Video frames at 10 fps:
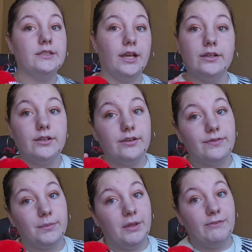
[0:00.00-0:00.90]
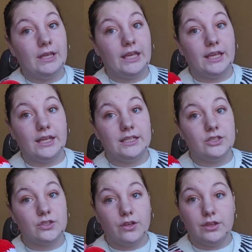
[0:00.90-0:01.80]
so I don't know if I'm even gonna get
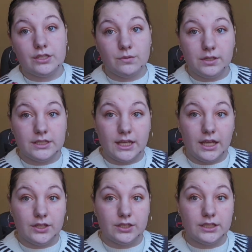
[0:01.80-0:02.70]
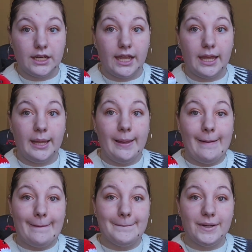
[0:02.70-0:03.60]
to sew this one together today,
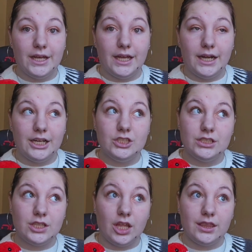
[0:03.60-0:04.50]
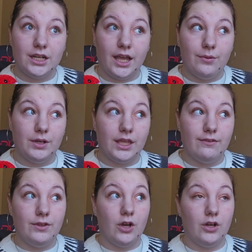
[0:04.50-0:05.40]
but I just thought that I would
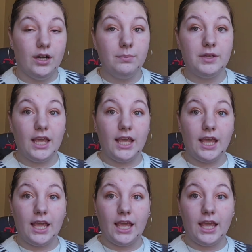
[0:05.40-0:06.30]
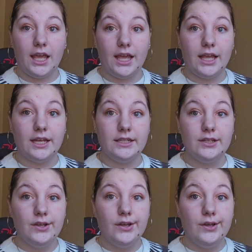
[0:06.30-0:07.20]
give y'all an update,
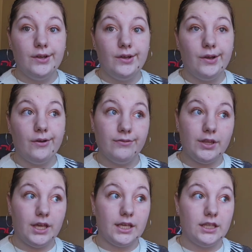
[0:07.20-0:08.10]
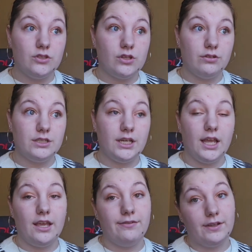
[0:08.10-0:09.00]
and hopefully I can sew it
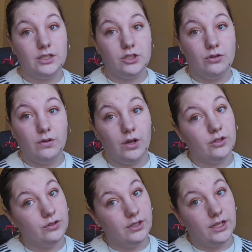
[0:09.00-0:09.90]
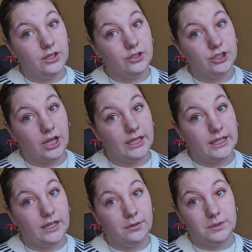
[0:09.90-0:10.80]
today. If I do, I'll do another
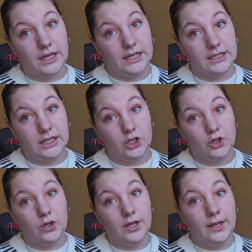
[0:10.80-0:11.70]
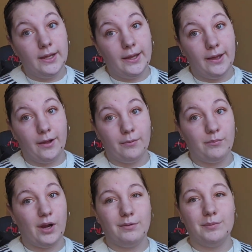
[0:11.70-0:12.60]
check-in update deal,
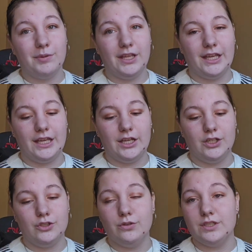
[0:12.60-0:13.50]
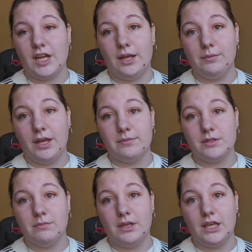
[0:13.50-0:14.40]
probably do a time
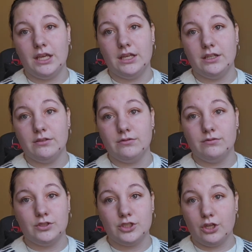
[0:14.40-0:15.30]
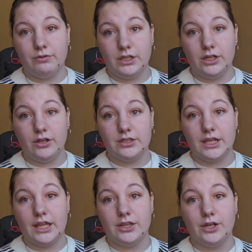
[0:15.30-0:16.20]
lapse of me sewing it all
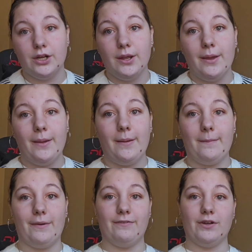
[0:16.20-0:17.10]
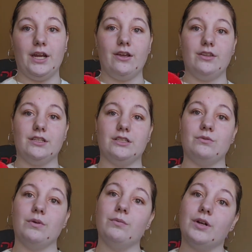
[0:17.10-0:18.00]
together. But for now, this
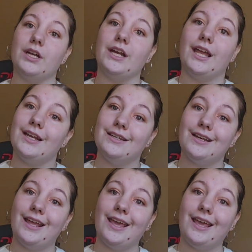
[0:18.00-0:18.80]
is where we're gonna end